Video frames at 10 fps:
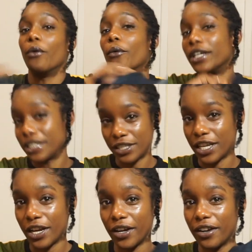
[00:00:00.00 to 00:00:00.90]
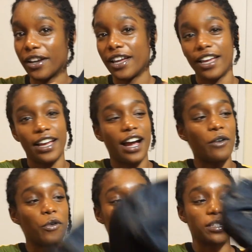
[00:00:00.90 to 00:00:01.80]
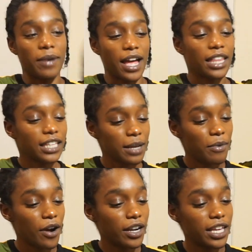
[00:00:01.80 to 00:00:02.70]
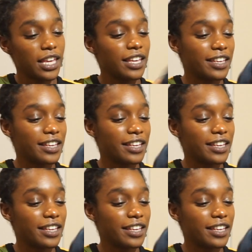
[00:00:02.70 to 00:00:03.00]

which is here I wore it to my holiday party